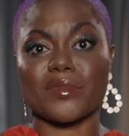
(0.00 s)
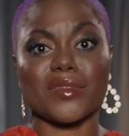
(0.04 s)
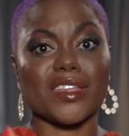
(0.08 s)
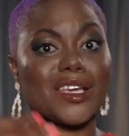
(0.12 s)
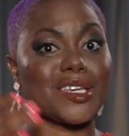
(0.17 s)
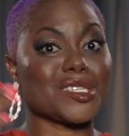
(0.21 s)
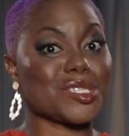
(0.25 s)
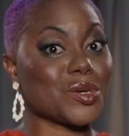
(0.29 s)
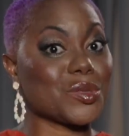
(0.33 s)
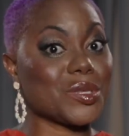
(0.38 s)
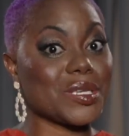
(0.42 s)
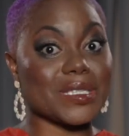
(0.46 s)

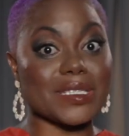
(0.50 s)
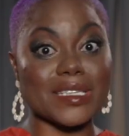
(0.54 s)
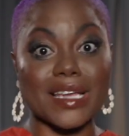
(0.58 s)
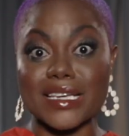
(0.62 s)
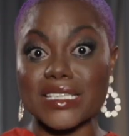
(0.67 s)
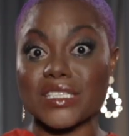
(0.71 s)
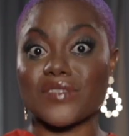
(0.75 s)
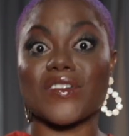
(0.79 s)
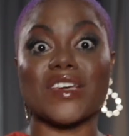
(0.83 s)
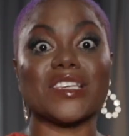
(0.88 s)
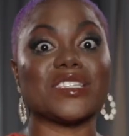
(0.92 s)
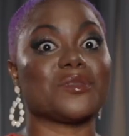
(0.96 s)
So this
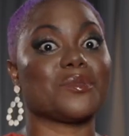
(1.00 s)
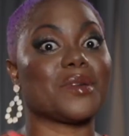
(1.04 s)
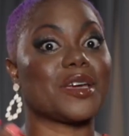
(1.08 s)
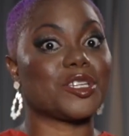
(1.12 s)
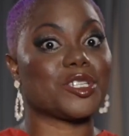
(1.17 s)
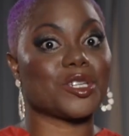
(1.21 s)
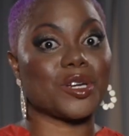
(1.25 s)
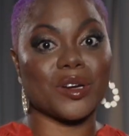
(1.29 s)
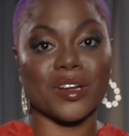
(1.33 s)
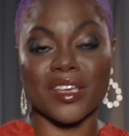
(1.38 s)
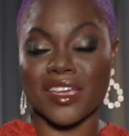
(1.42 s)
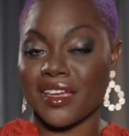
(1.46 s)
next phase of my
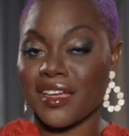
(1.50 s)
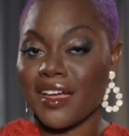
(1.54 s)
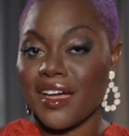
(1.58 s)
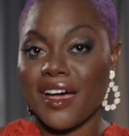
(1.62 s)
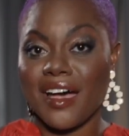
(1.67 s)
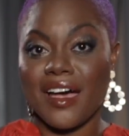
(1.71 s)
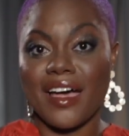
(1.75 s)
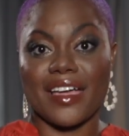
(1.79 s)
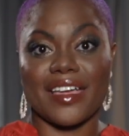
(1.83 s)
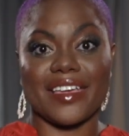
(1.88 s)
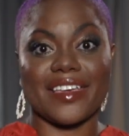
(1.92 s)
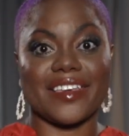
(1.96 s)
journey
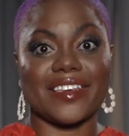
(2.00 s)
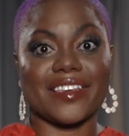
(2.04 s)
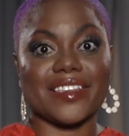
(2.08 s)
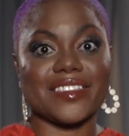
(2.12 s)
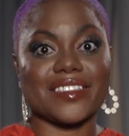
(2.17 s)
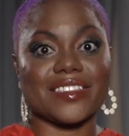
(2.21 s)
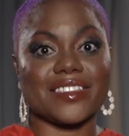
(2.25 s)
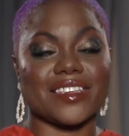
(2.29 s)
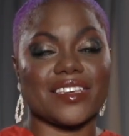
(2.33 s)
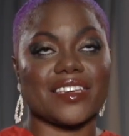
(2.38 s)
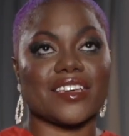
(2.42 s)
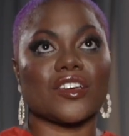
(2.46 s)

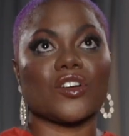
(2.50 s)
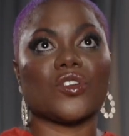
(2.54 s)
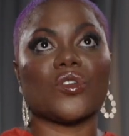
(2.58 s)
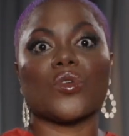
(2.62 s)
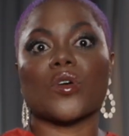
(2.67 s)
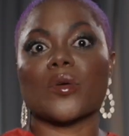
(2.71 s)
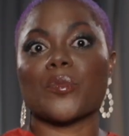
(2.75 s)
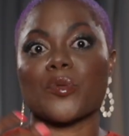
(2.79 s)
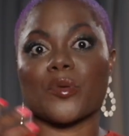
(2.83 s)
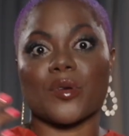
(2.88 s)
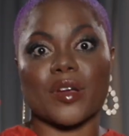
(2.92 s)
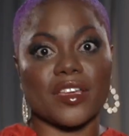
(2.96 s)
is
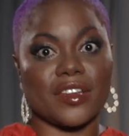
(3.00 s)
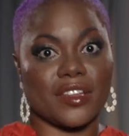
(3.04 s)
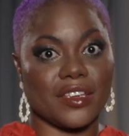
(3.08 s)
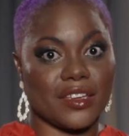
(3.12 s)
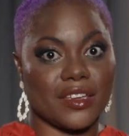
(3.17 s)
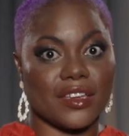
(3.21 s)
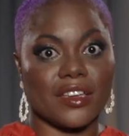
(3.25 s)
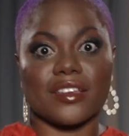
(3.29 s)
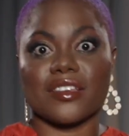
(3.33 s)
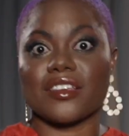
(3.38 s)
incorporating,